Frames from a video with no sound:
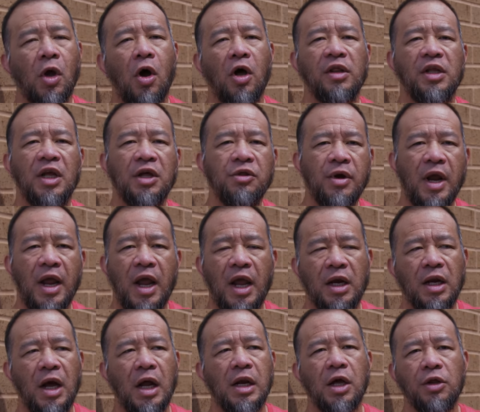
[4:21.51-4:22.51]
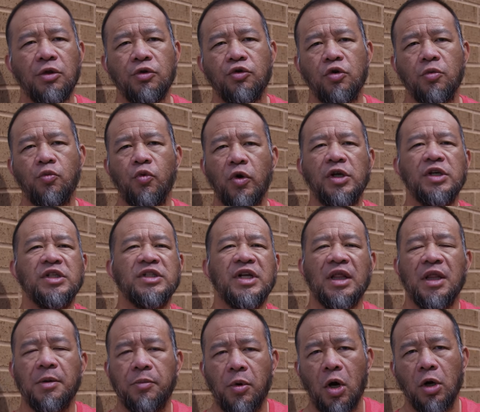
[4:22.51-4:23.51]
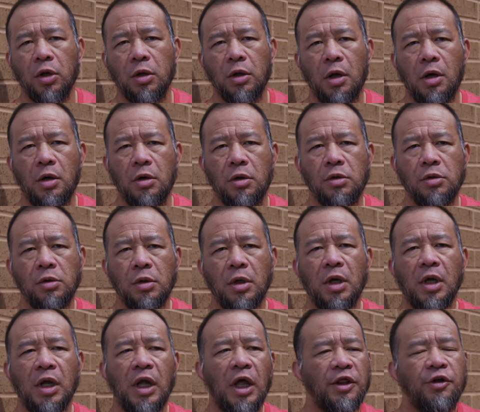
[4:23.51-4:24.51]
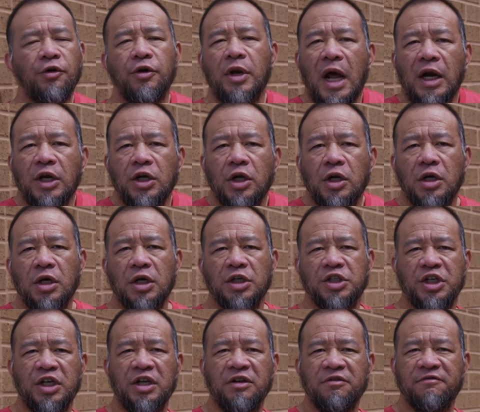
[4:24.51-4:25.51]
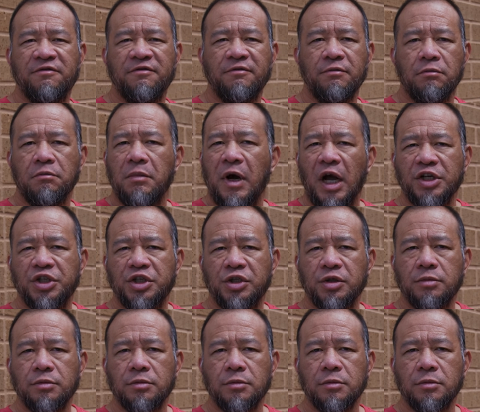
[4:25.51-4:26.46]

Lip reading: On the other hand, another group where you set the bar low, they're not going to achieve much